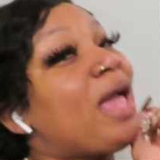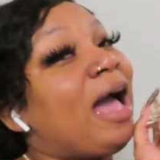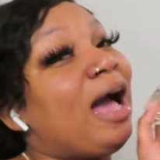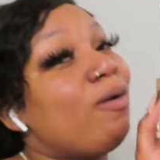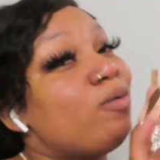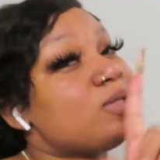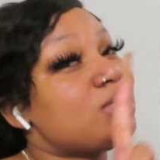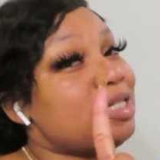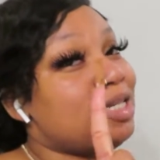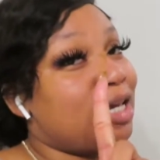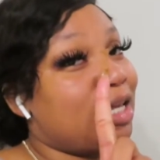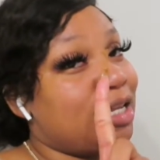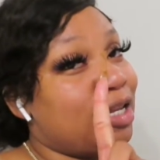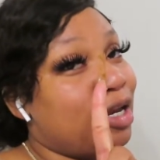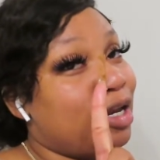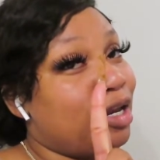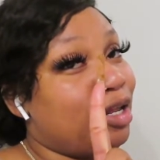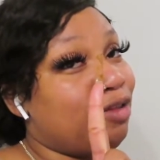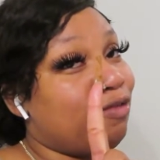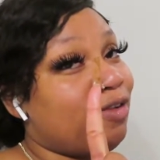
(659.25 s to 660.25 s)
I will see y'all in
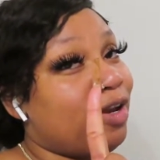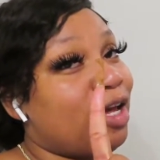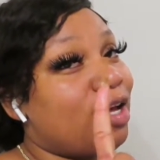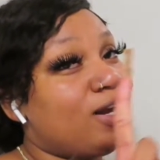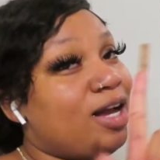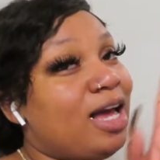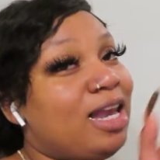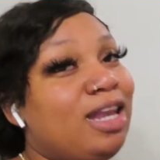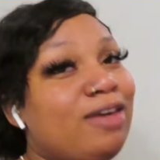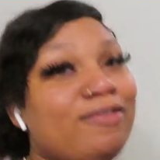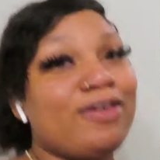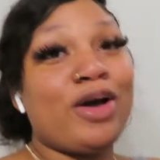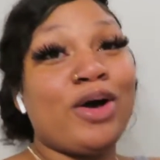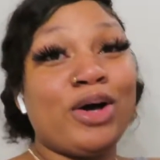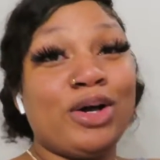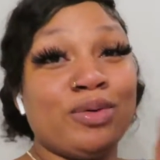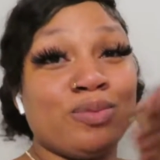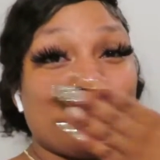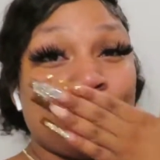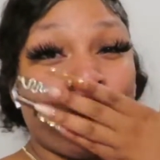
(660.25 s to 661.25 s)
another vlog. I love
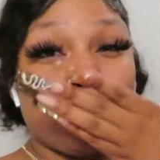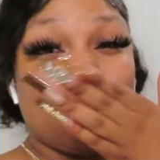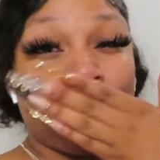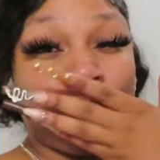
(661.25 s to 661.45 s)
y'all.